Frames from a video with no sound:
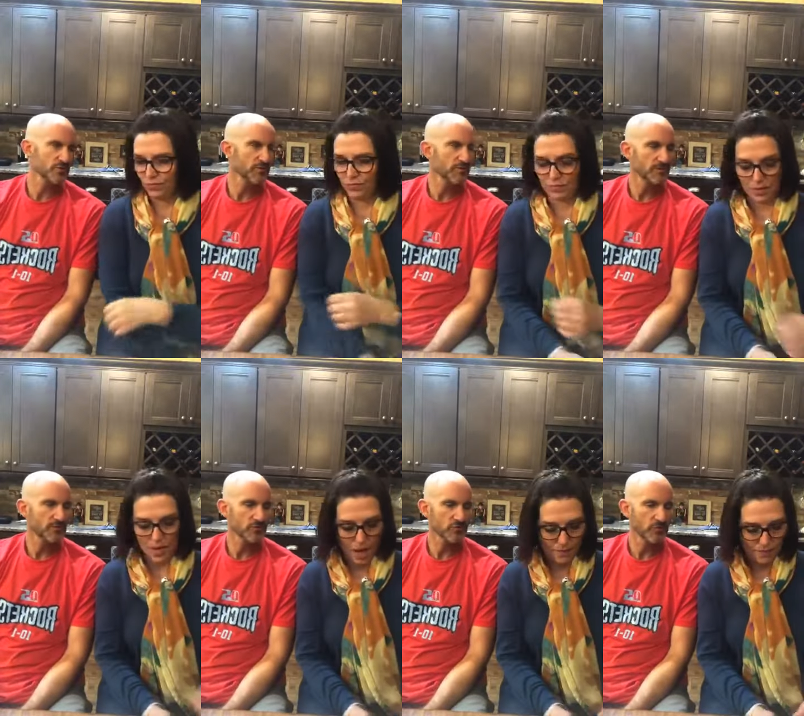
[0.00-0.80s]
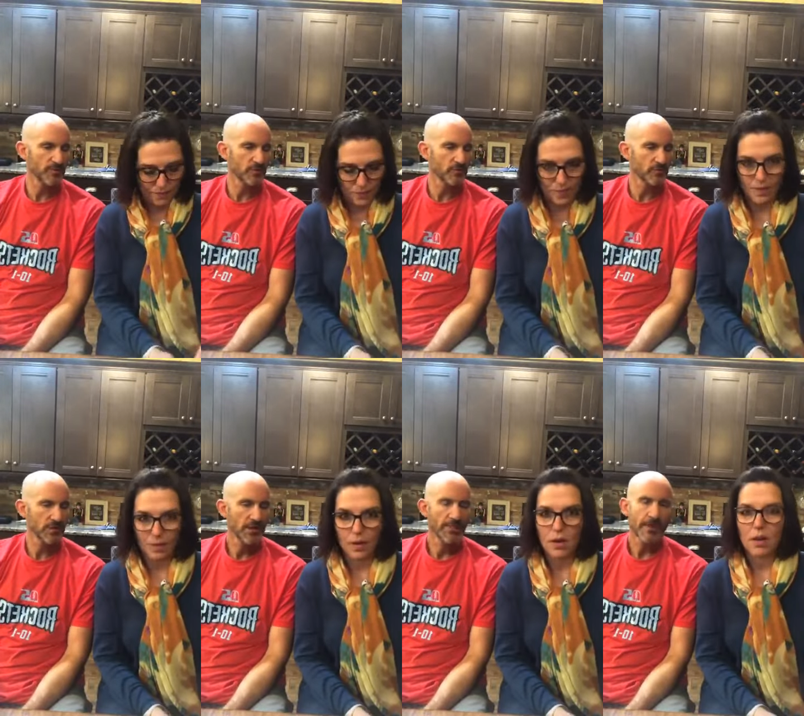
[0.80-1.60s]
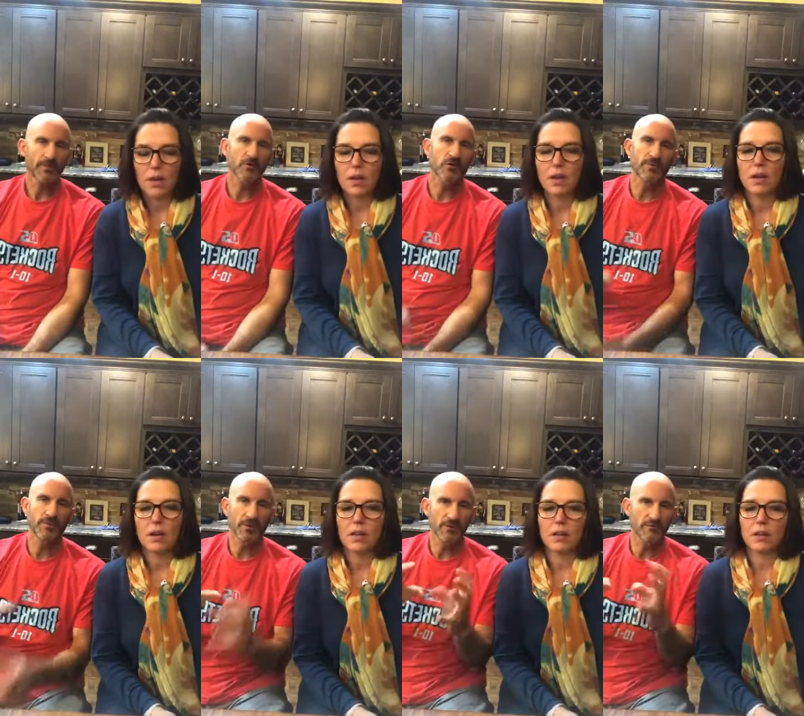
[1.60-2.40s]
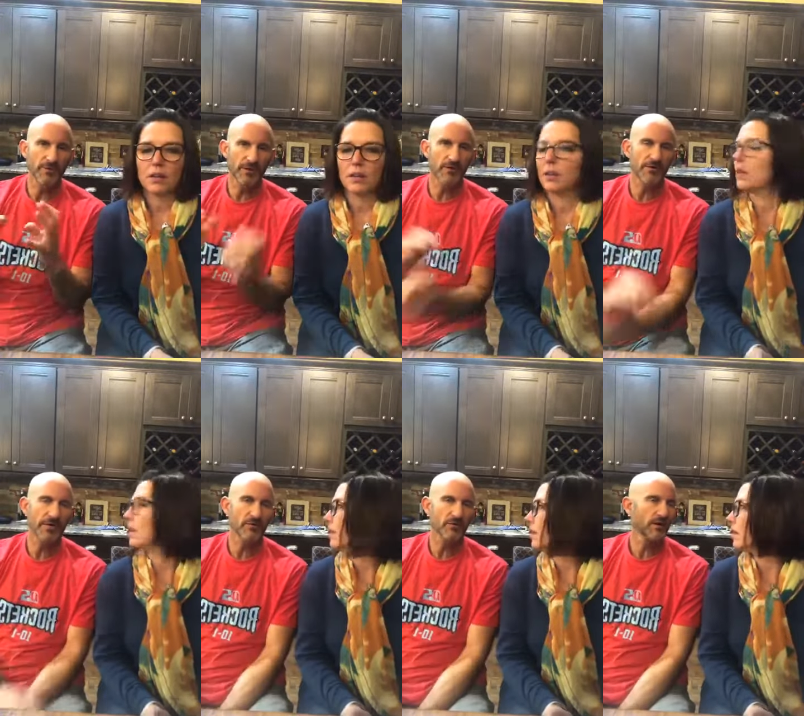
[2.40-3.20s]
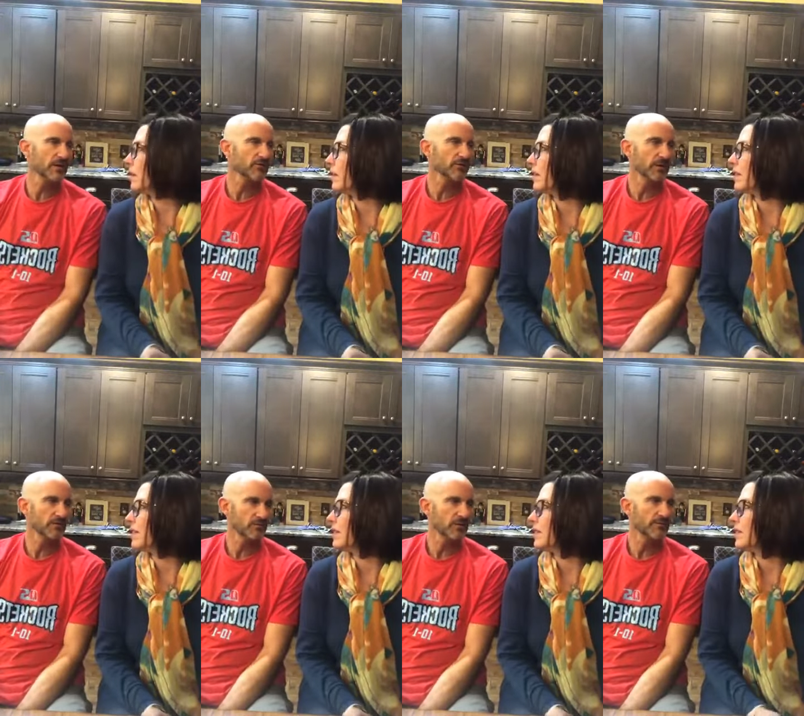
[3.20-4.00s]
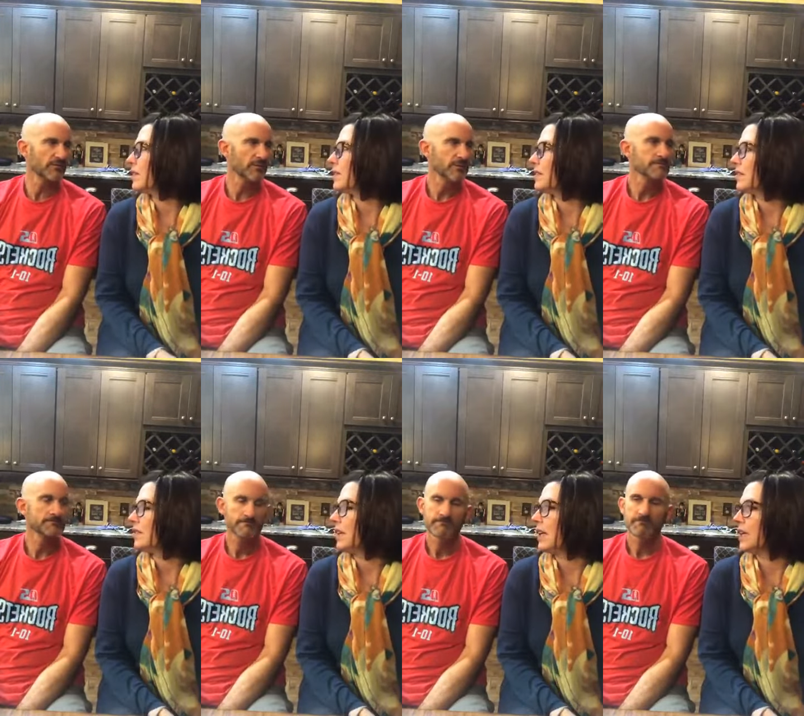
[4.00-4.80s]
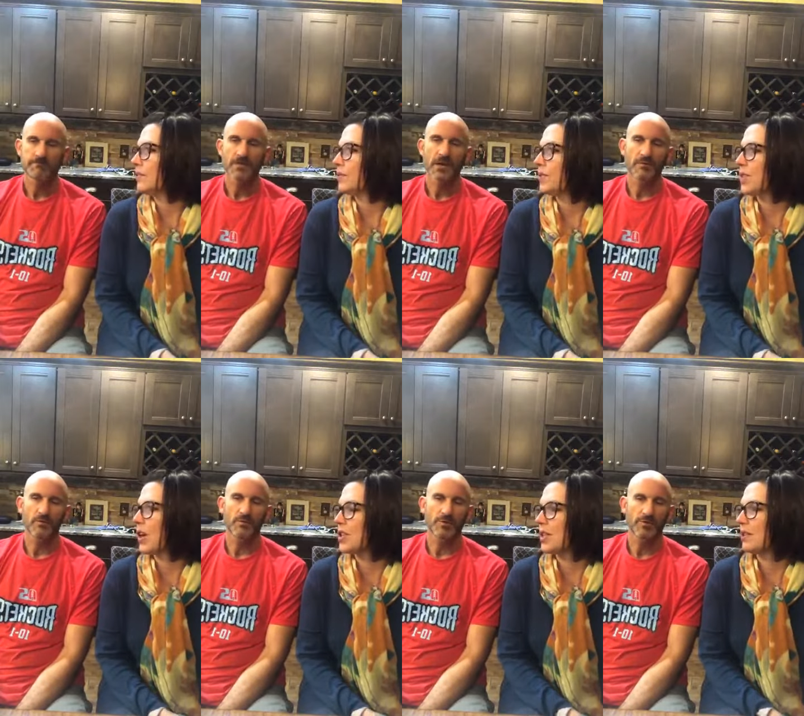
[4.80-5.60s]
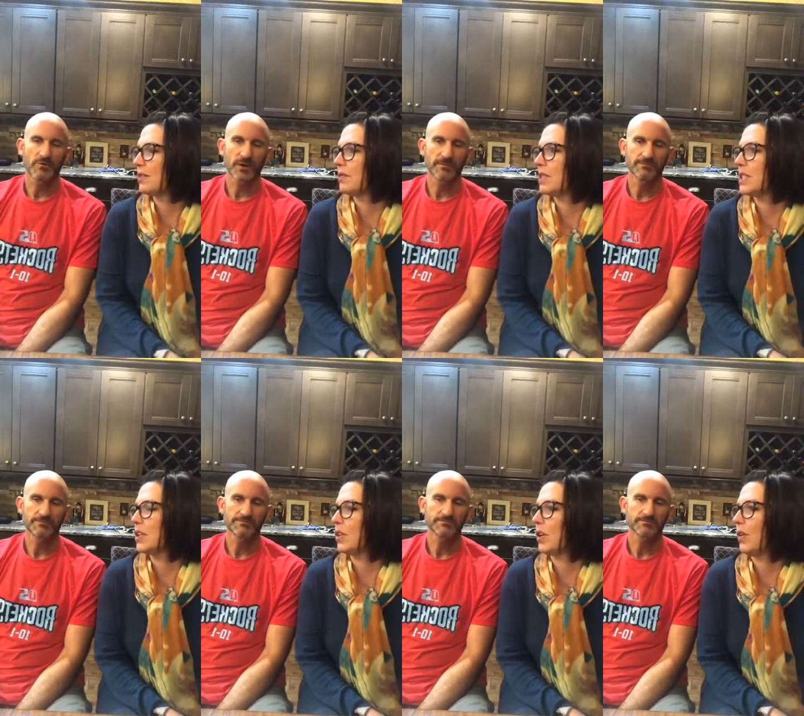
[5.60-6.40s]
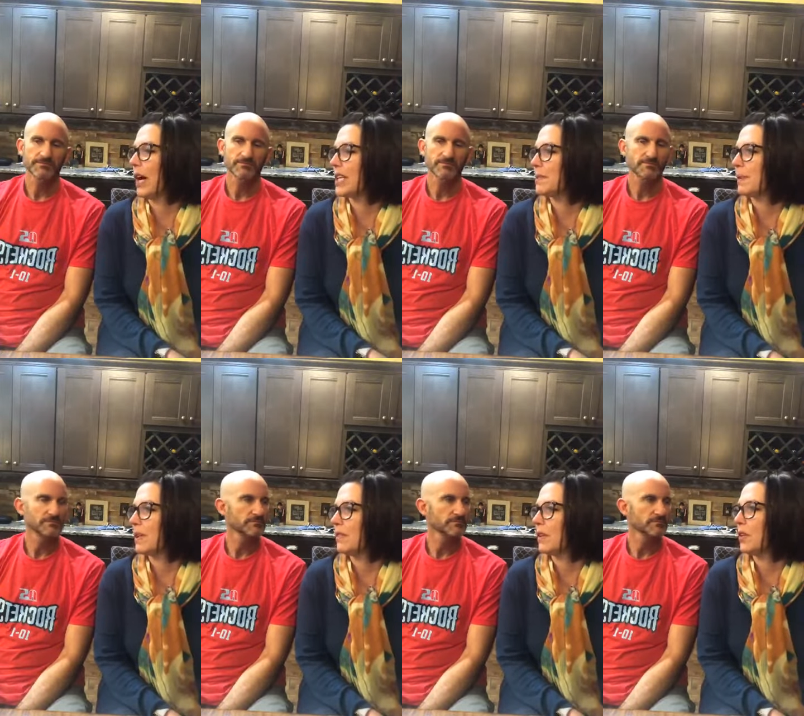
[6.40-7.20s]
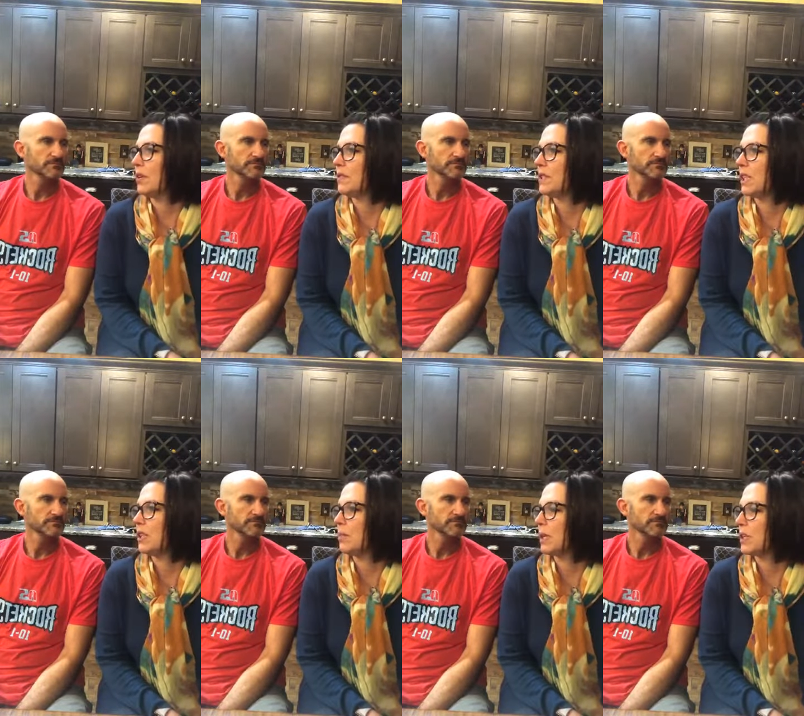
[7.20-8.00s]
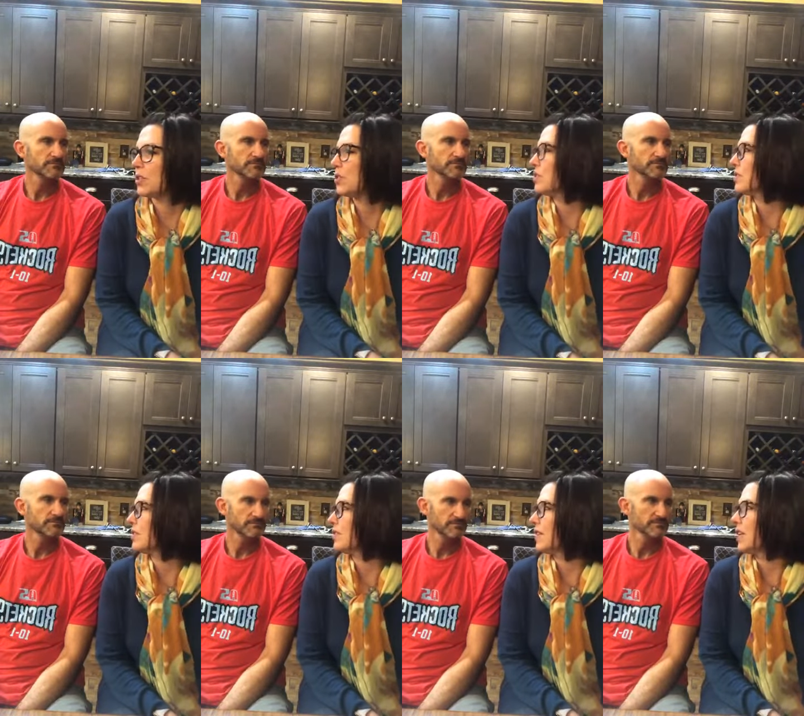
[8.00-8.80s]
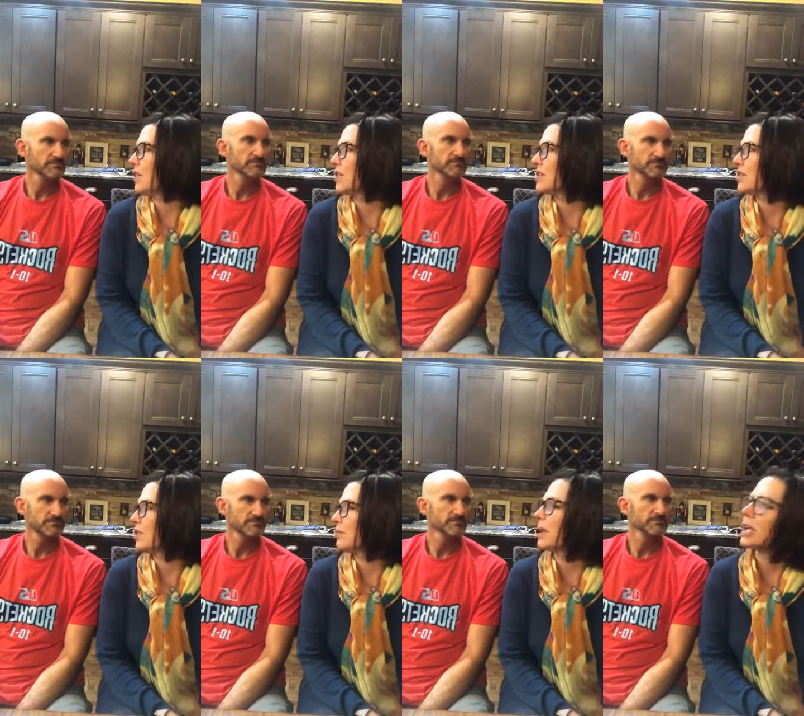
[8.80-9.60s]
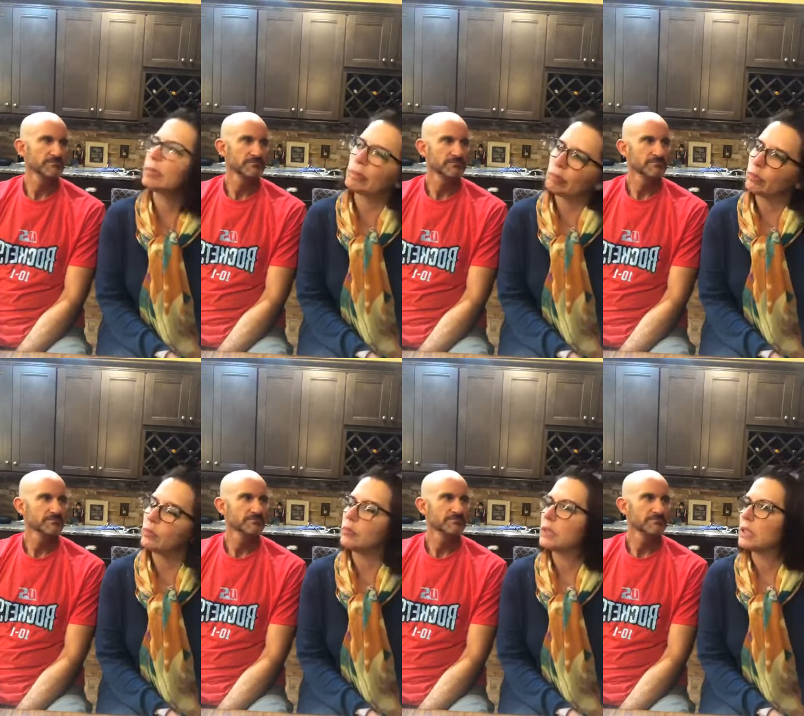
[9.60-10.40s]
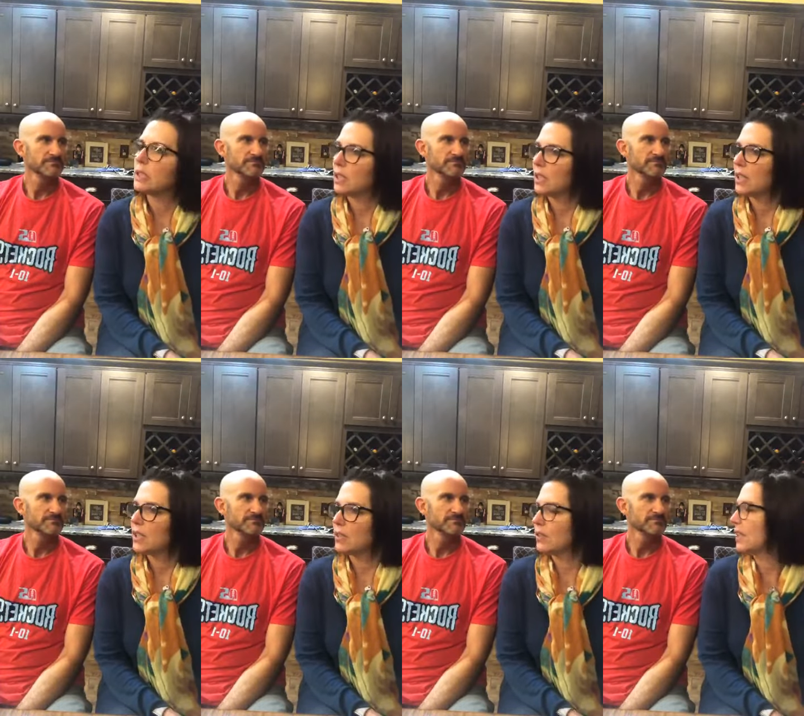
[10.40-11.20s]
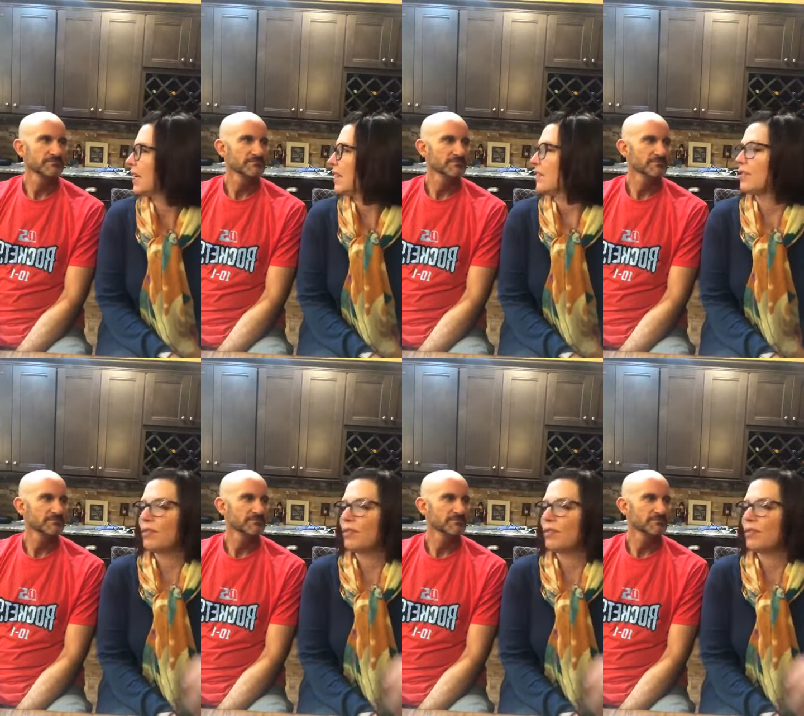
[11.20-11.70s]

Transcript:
Speaker 1: too. Yeah. She'll post. I'm gonna try and put a little video together on the heli stuff. Yeah. It's hard to,
Speaker 2: still grasp it, even though I've seen the pictures and the video. I still am like, hmm don't really get the